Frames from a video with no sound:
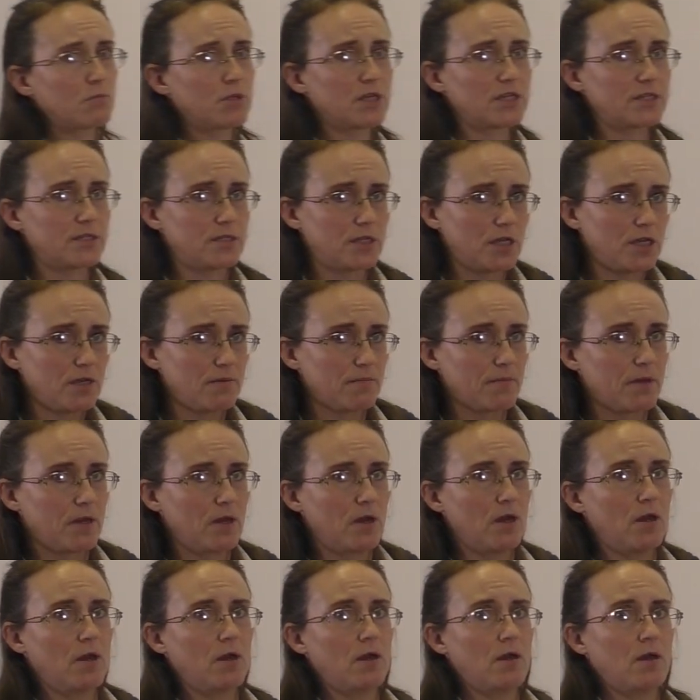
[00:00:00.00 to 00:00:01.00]
Be attentive
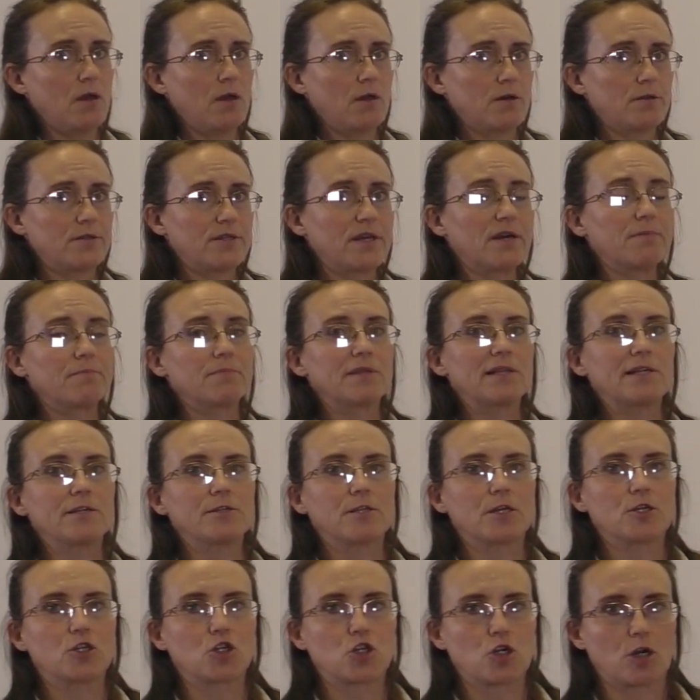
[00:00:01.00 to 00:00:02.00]
just now.
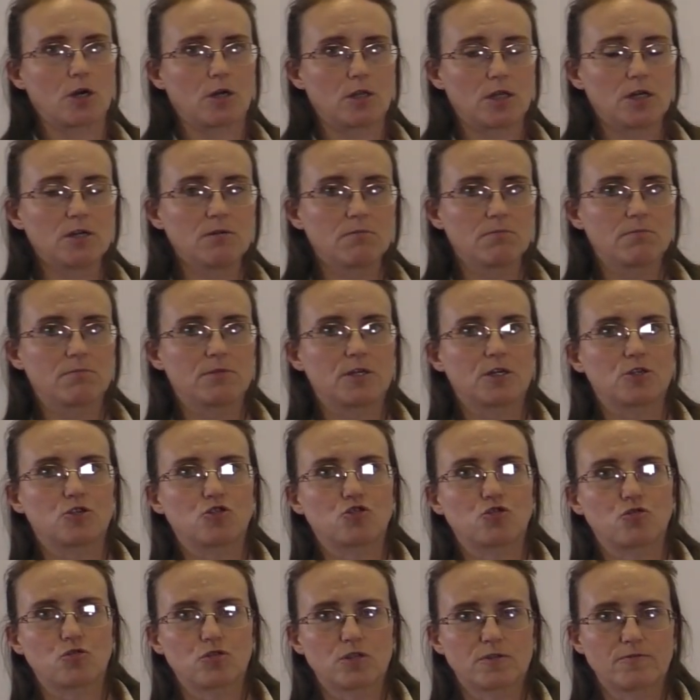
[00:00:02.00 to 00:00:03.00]

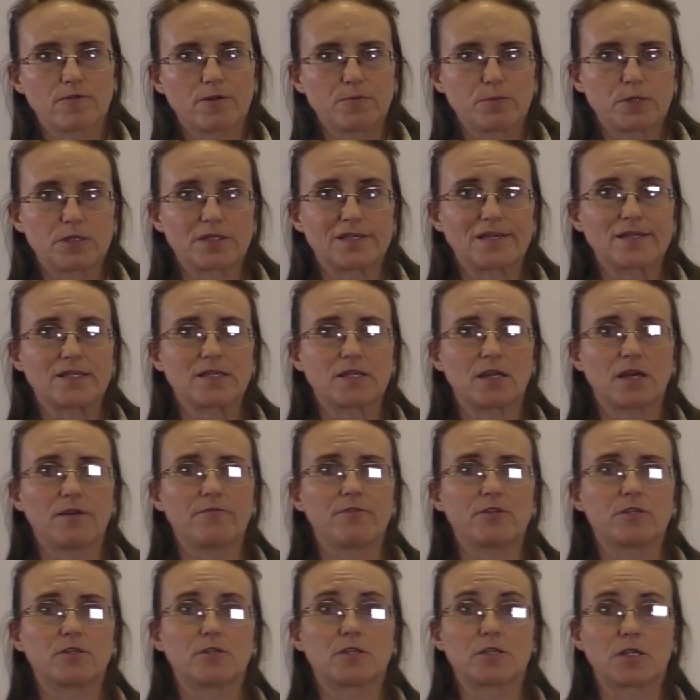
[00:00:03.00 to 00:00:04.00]
Relatively speaking,
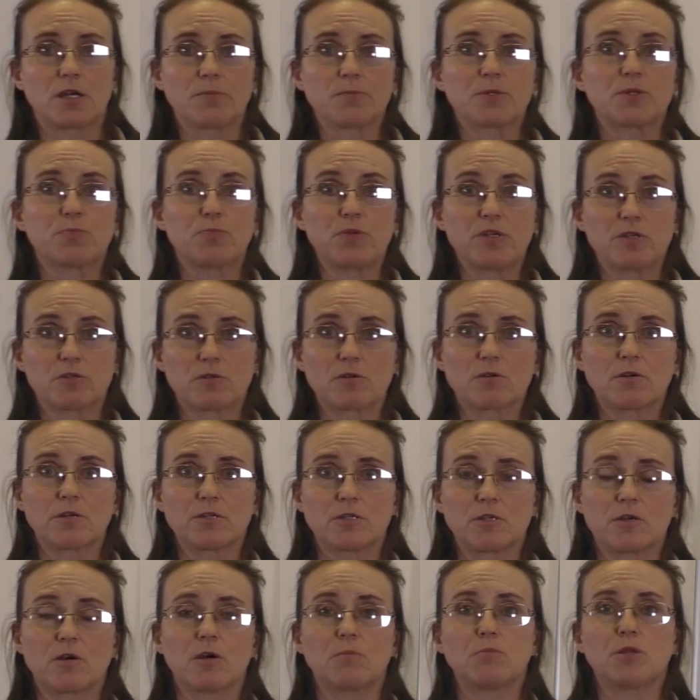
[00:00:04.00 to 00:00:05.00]
if we
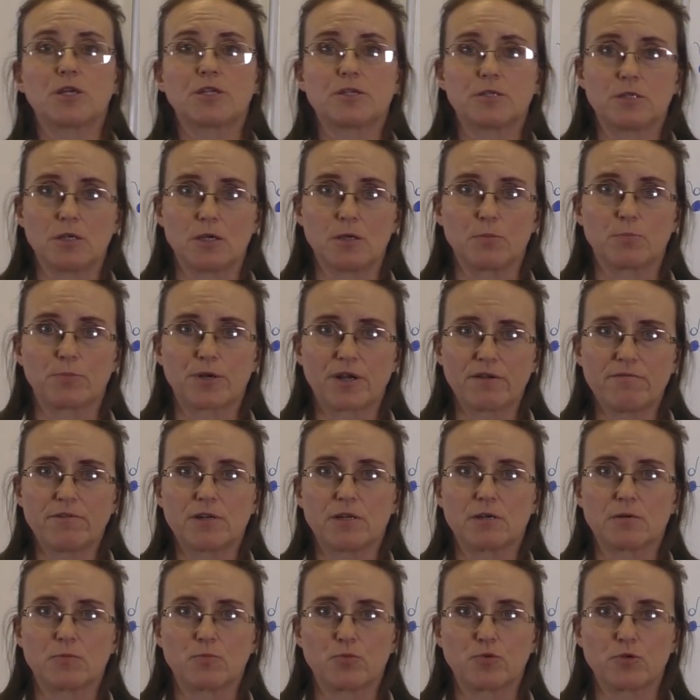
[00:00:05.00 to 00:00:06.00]
are used to
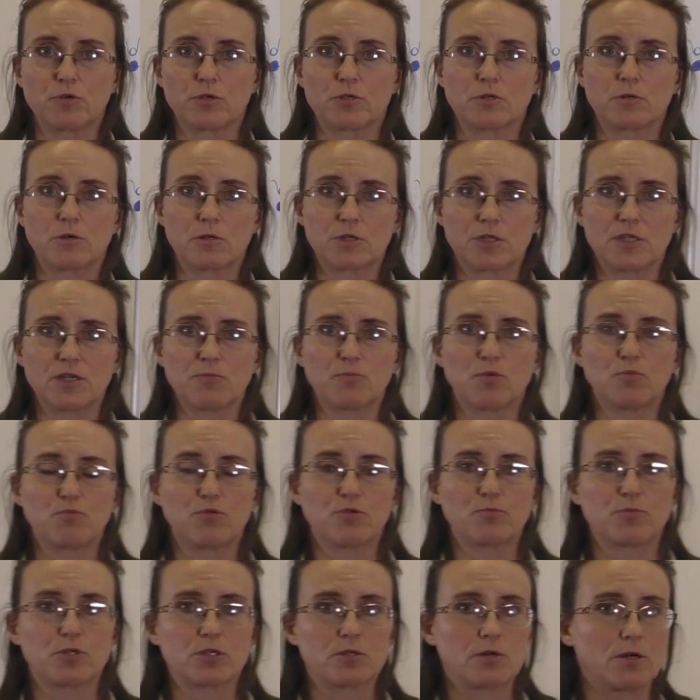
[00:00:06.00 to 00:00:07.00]
working in the gas
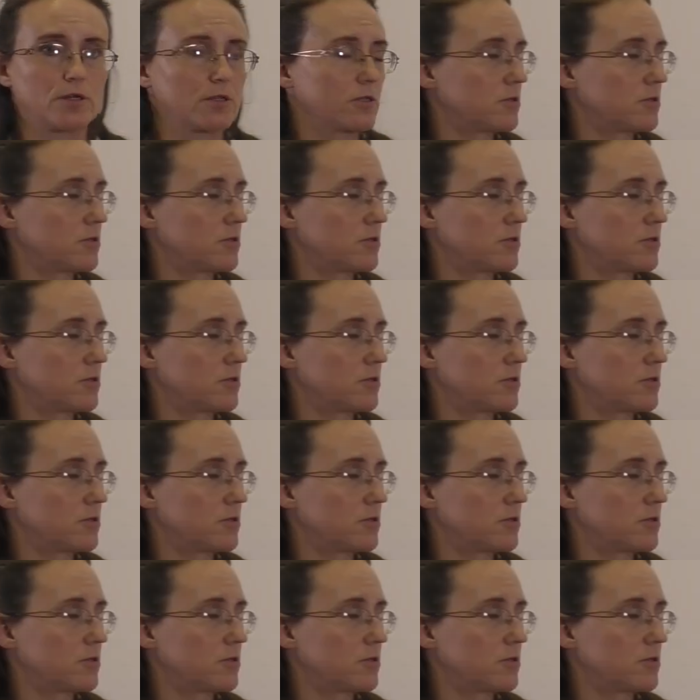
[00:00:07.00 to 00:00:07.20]
state